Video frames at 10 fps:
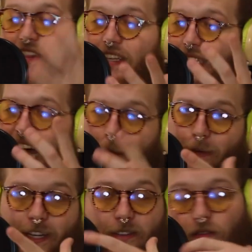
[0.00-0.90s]
did this
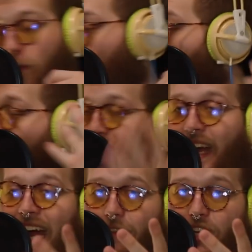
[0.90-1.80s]
happen? Why did
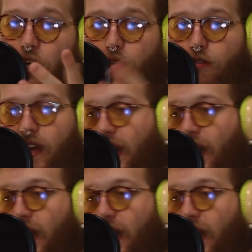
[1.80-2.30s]
I have to go through